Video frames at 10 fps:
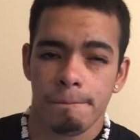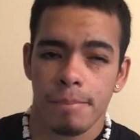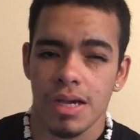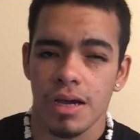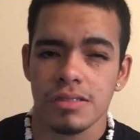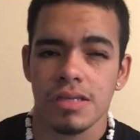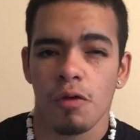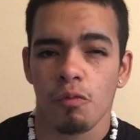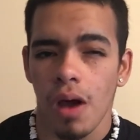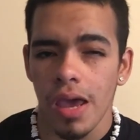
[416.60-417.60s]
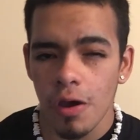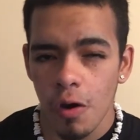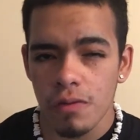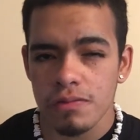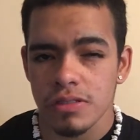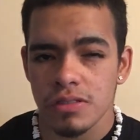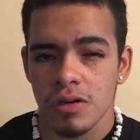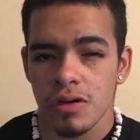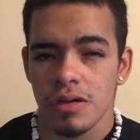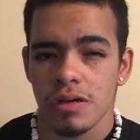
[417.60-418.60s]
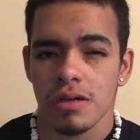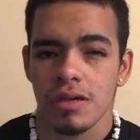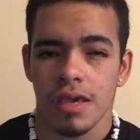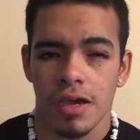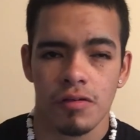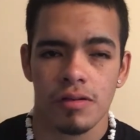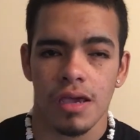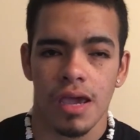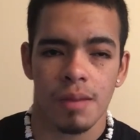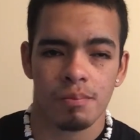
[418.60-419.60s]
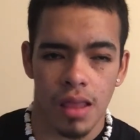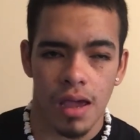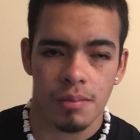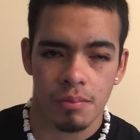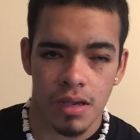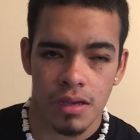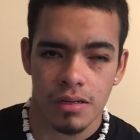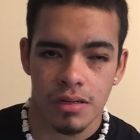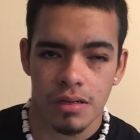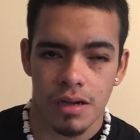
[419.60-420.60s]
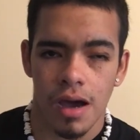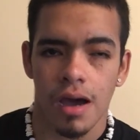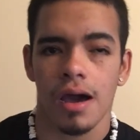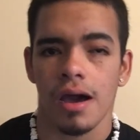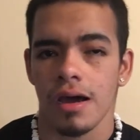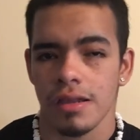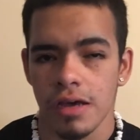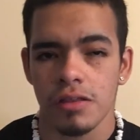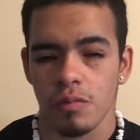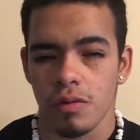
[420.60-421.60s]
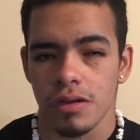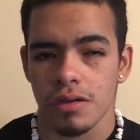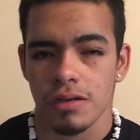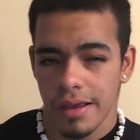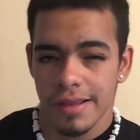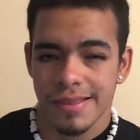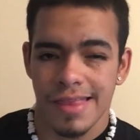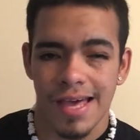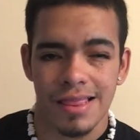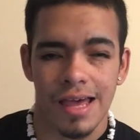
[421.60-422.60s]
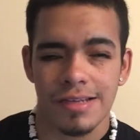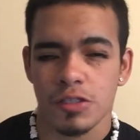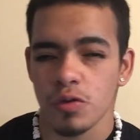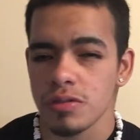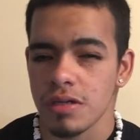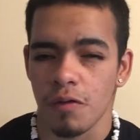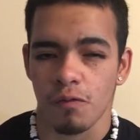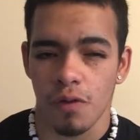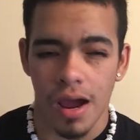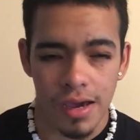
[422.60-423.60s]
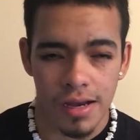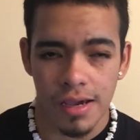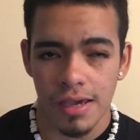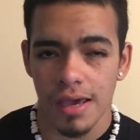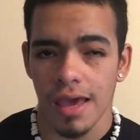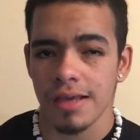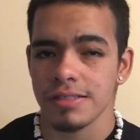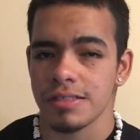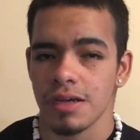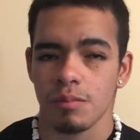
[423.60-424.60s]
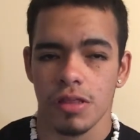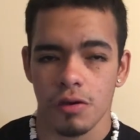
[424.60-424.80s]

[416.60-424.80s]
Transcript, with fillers: because a white officer killed a black man. Another one. That led to some rioting and some